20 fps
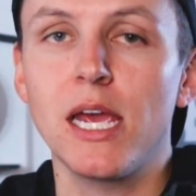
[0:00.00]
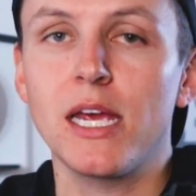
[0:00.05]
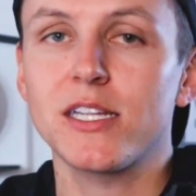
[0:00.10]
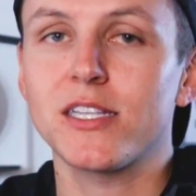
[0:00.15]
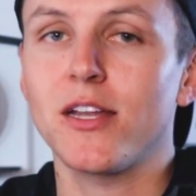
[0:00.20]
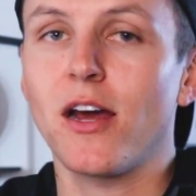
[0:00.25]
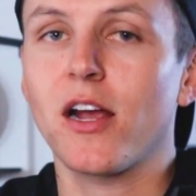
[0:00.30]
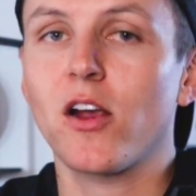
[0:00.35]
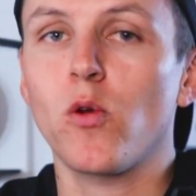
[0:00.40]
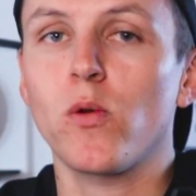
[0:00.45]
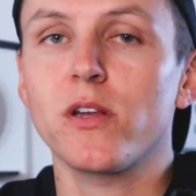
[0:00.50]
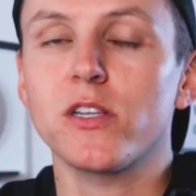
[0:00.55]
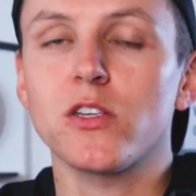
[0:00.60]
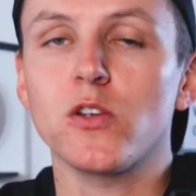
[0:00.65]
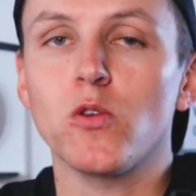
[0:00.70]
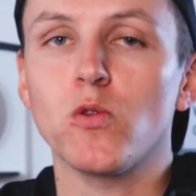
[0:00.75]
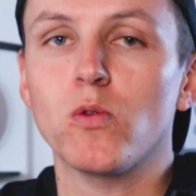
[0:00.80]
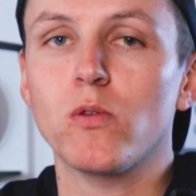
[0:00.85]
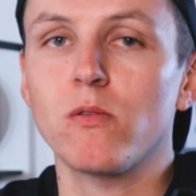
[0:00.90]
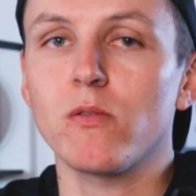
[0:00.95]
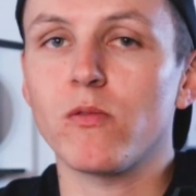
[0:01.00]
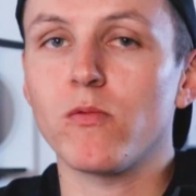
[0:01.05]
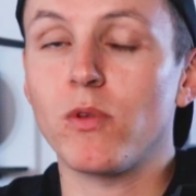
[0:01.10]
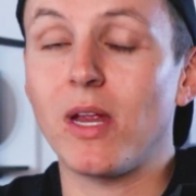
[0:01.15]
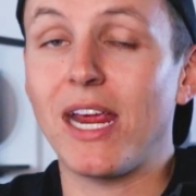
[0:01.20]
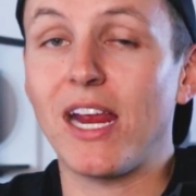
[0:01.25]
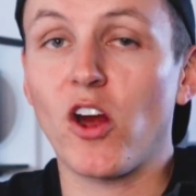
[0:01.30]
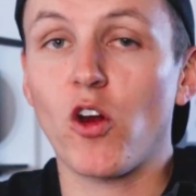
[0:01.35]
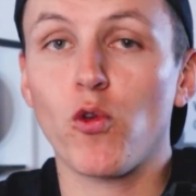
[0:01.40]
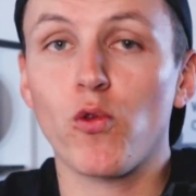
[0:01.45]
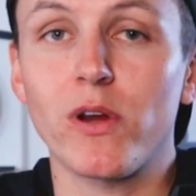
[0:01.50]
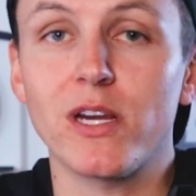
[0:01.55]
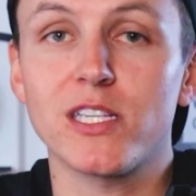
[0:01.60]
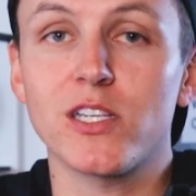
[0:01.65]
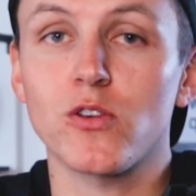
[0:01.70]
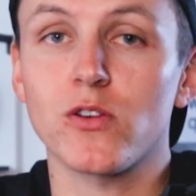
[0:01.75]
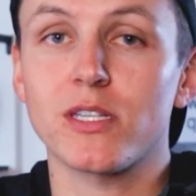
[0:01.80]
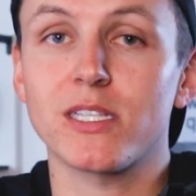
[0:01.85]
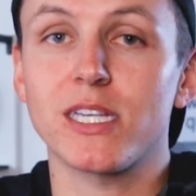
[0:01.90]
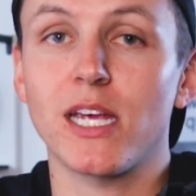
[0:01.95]
It's not going to
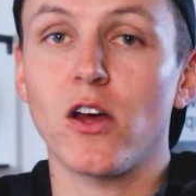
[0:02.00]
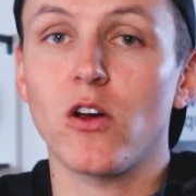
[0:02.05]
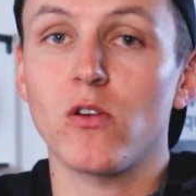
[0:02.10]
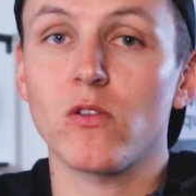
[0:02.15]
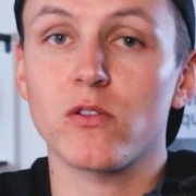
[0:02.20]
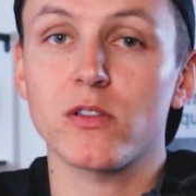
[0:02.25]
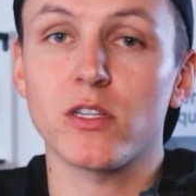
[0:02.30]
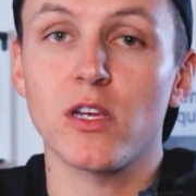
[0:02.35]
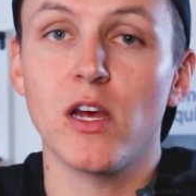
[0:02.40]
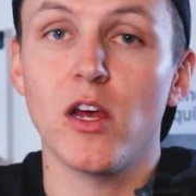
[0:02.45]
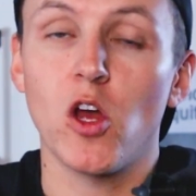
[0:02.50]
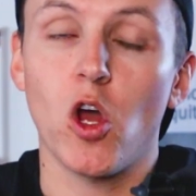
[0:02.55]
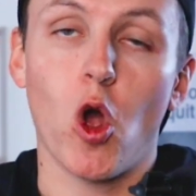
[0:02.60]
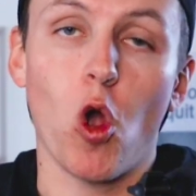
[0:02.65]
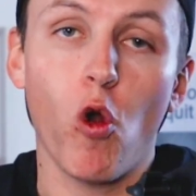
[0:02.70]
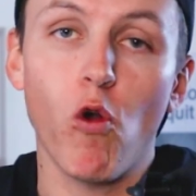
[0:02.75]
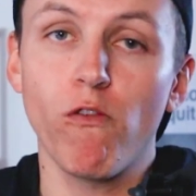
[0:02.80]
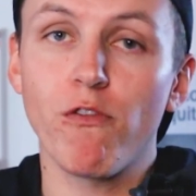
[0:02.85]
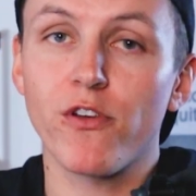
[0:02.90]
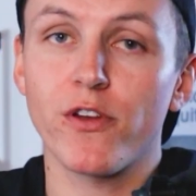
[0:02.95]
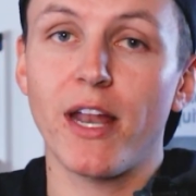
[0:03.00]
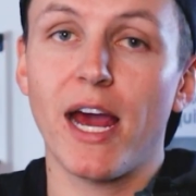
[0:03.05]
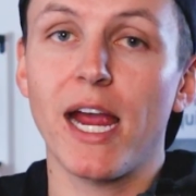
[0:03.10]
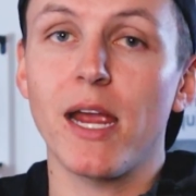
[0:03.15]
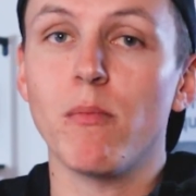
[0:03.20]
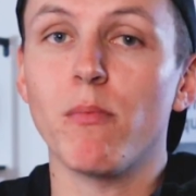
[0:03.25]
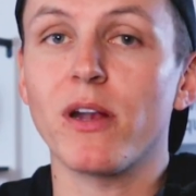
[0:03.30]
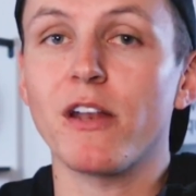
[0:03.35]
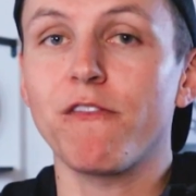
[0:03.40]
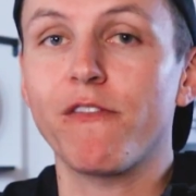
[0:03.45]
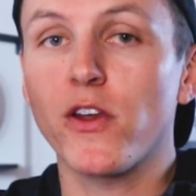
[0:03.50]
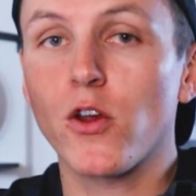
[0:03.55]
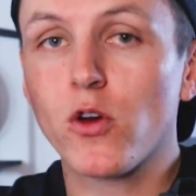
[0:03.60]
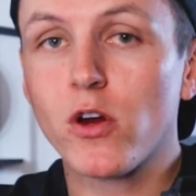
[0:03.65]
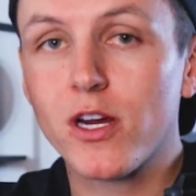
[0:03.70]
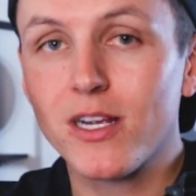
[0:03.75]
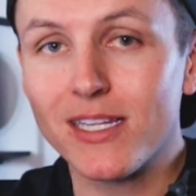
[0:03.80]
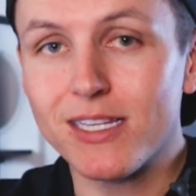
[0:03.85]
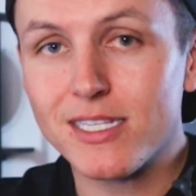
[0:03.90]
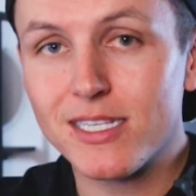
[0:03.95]
increase your sales overnight, but if you're
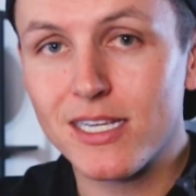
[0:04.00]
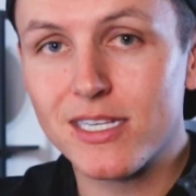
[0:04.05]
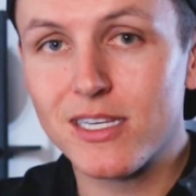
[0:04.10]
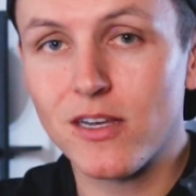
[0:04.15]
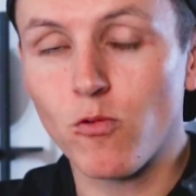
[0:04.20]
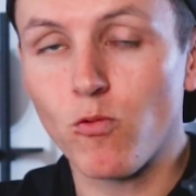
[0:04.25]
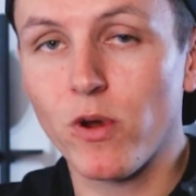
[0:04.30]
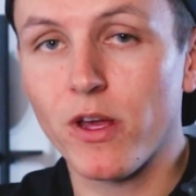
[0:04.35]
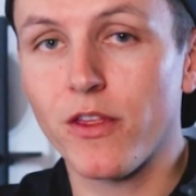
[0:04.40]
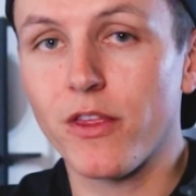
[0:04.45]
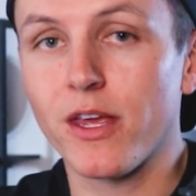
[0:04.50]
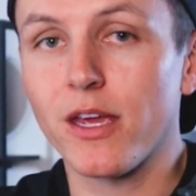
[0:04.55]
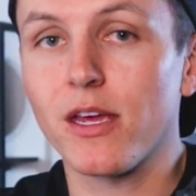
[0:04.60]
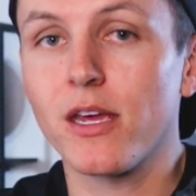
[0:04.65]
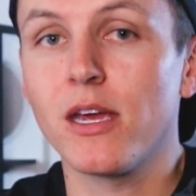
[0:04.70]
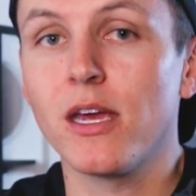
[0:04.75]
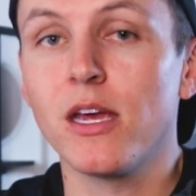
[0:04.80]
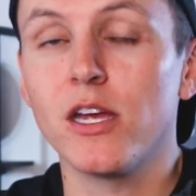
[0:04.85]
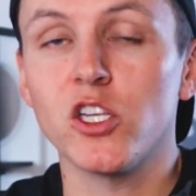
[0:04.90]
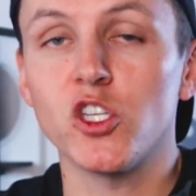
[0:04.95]
consistent with it,